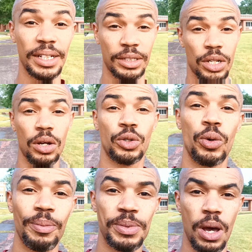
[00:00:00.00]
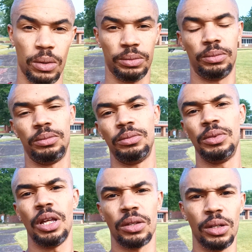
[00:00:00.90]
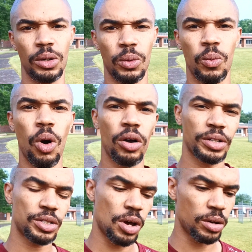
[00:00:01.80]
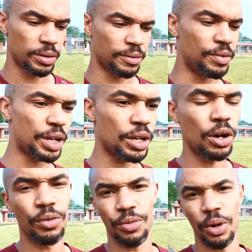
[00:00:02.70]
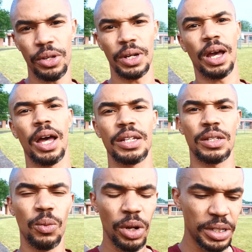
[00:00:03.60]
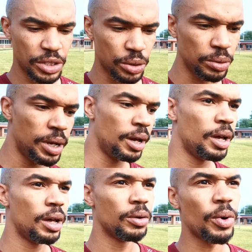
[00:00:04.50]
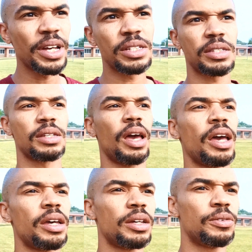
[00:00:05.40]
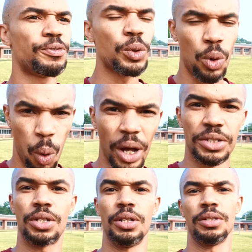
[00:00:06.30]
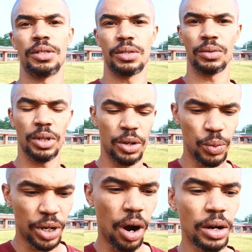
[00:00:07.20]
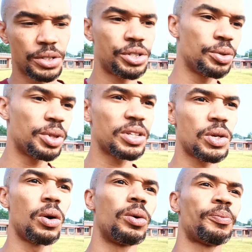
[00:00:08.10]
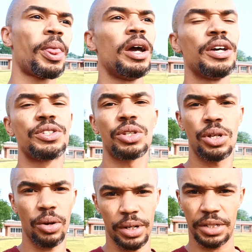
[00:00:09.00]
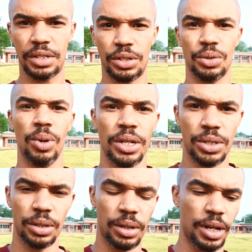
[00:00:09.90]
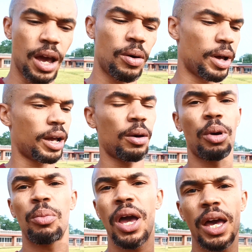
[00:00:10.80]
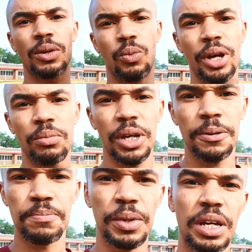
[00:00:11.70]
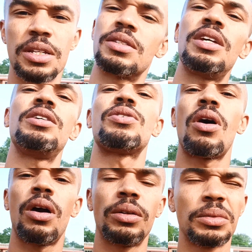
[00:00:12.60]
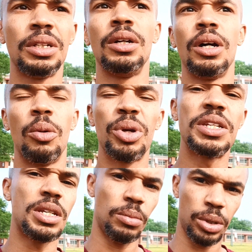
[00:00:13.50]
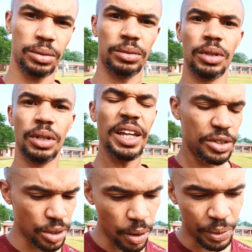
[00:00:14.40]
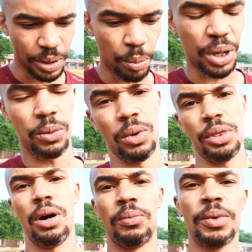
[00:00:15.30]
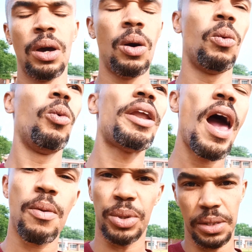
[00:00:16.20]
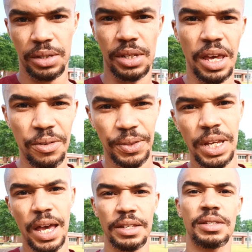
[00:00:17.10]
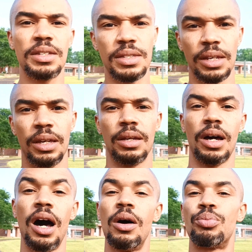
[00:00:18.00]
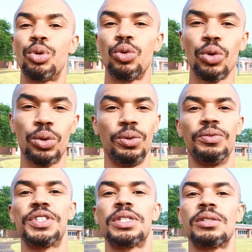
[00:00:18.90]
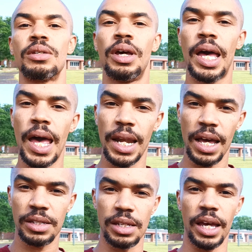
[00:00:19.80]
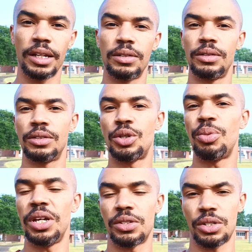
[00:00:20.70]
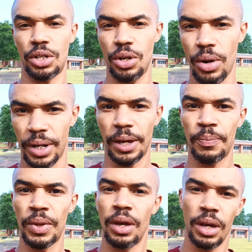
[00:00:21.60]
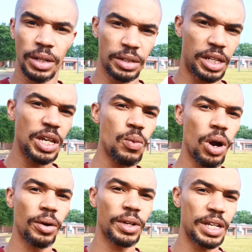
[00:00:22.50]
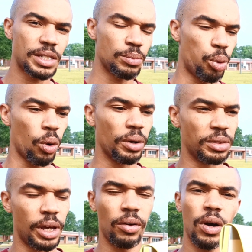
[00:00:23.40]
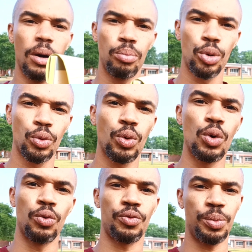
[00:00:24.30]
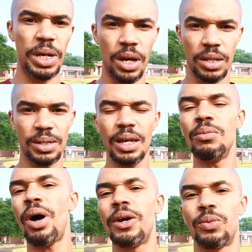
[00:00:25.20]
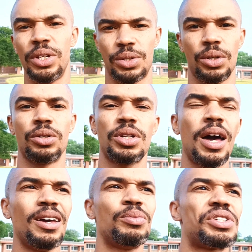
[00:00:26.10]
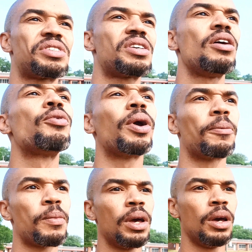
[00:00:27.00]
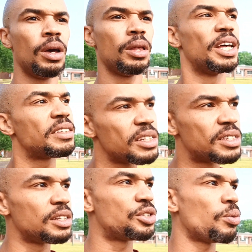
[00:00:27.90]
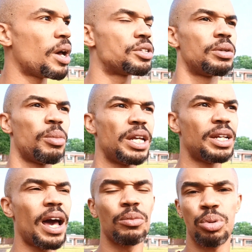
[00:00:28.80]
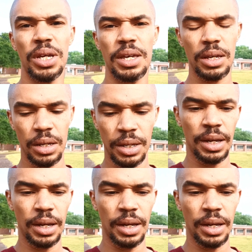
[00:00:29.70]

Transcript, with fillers: let's talk crypto. Another little walk and talk video for you guys. I wanted to raise a few questions in regards to this whole security situation. Now, I got my pad with me because these are a bit deep. Let's start with the big one, though. What happens if the S E C approves an asset to be a security? The key word is important there, approve, because in my research, I am discovering that this situation may not be